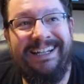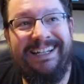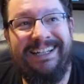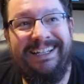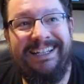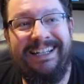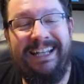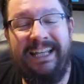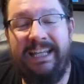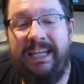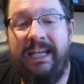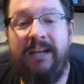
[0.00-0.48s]

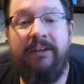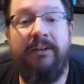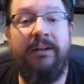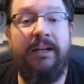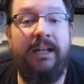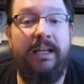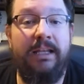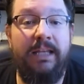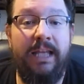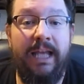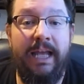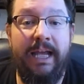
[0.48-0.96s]
Like here in
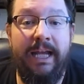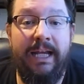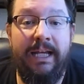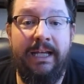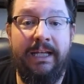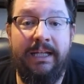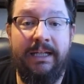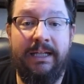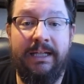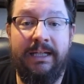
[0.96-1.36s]
LA.